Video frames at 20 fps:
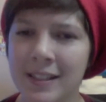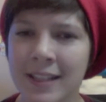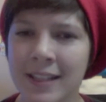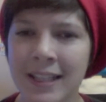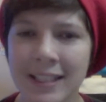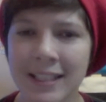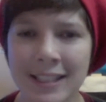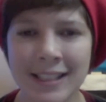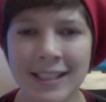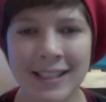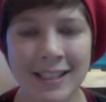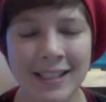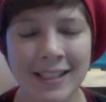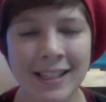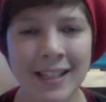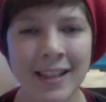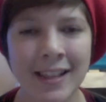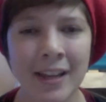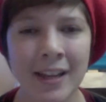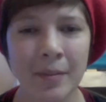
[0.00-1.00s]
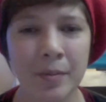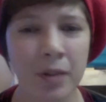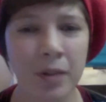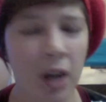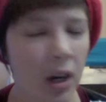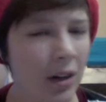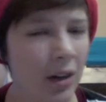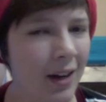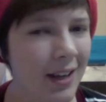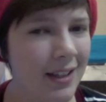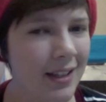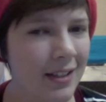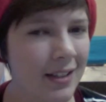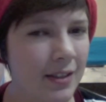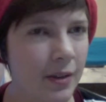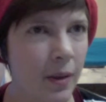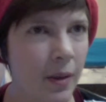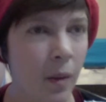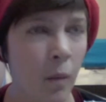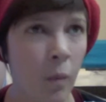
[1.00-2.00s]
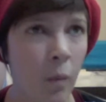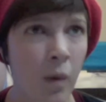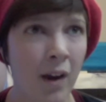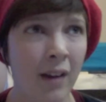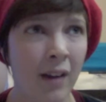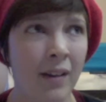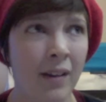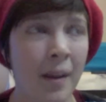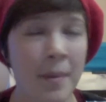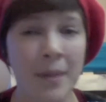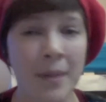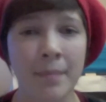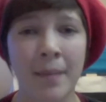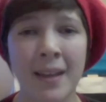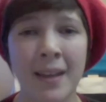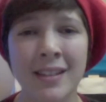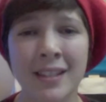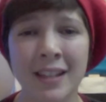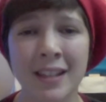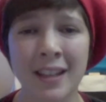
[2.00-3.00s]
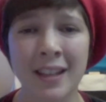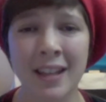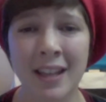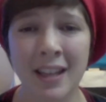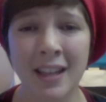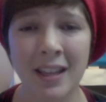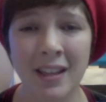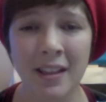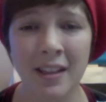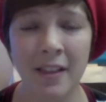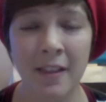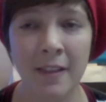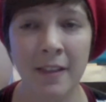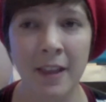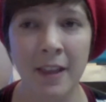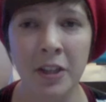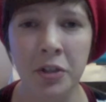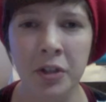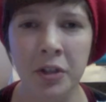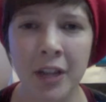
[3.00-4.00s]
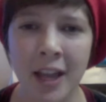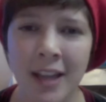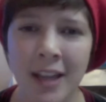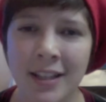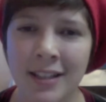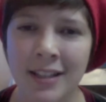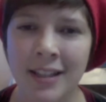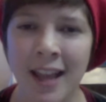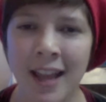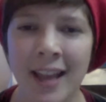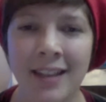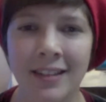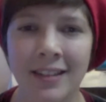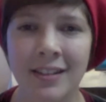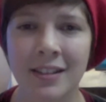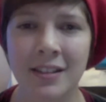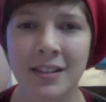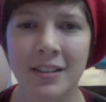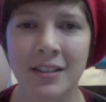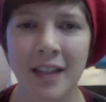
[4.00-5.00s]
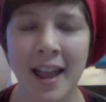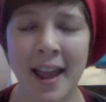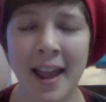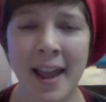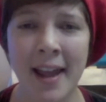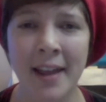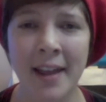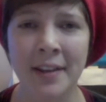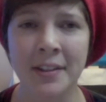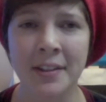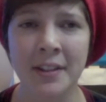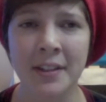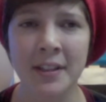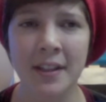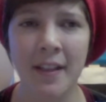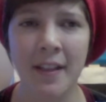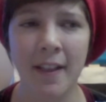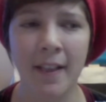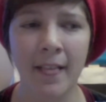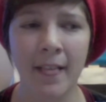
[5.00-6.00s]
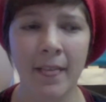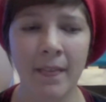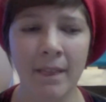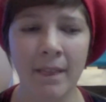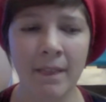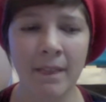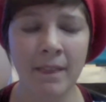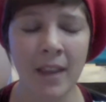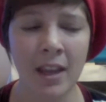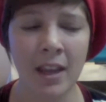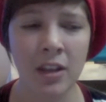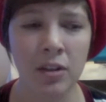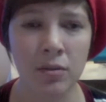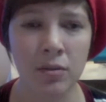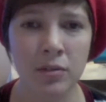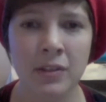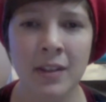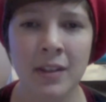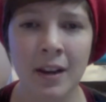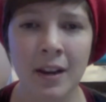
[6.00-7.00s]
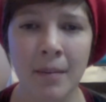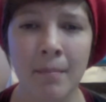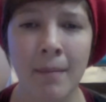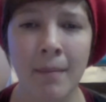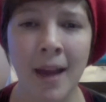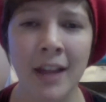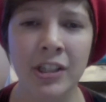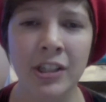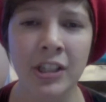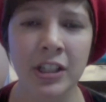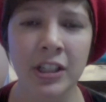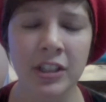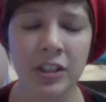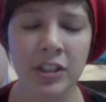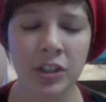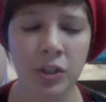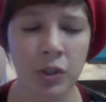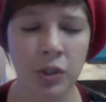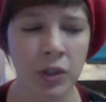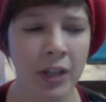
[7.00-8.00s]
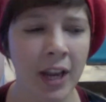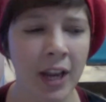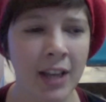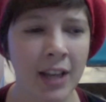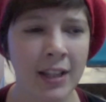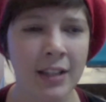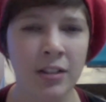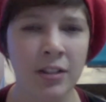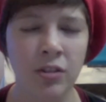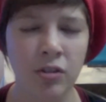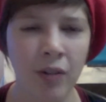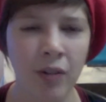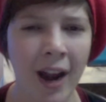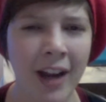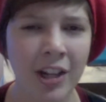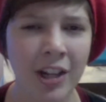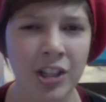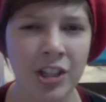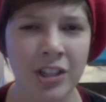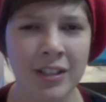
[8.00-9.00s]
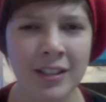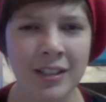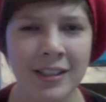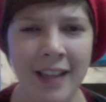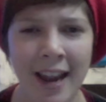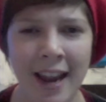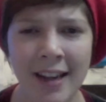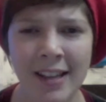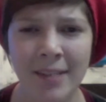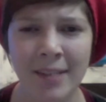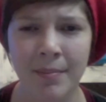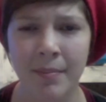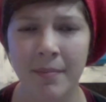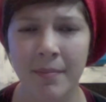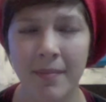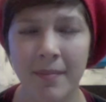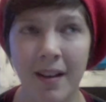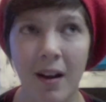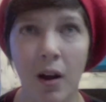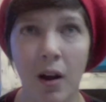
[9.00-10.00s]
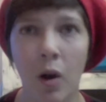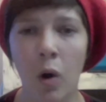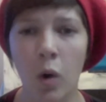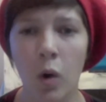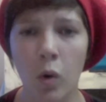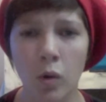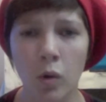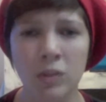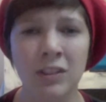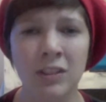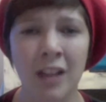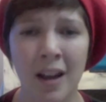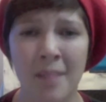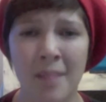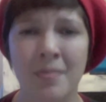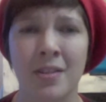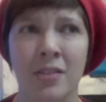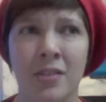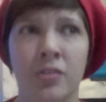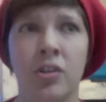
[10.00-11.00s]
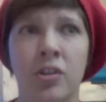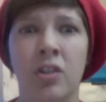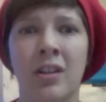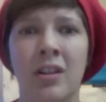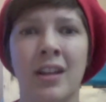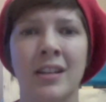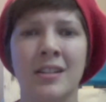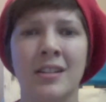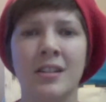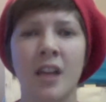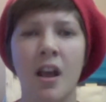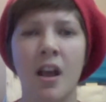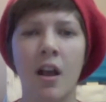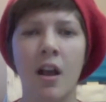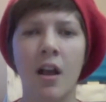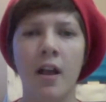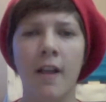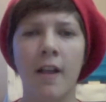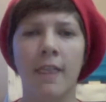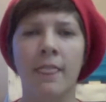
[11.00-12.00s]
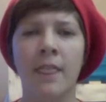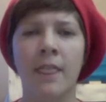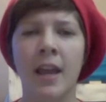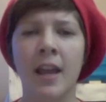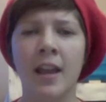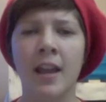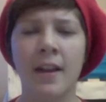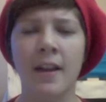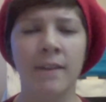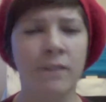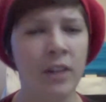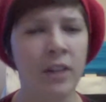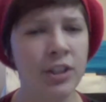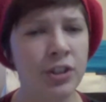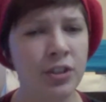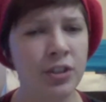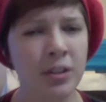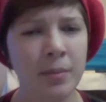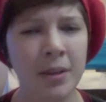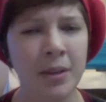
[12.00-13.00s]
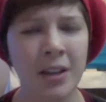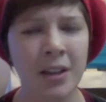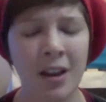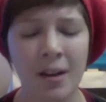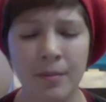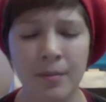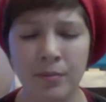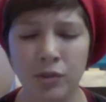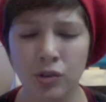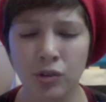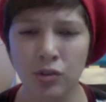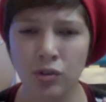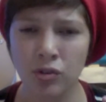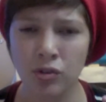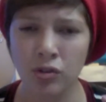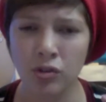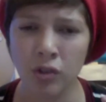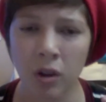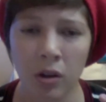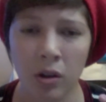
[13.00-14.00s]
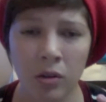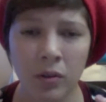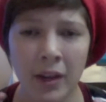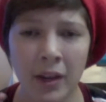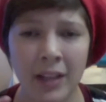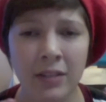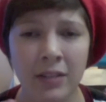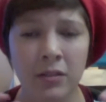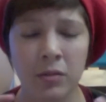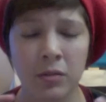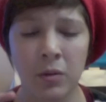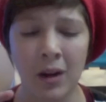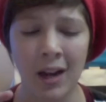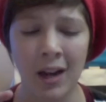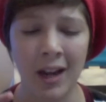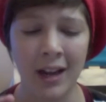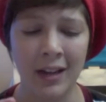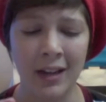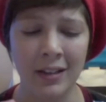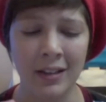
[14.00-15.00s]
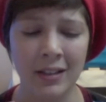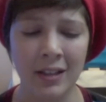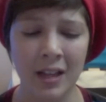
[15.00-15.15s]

to see their progress, where, basically, they create tents, and they use their magic to create these attractions, and it holds up the circus. They eventually become so entwined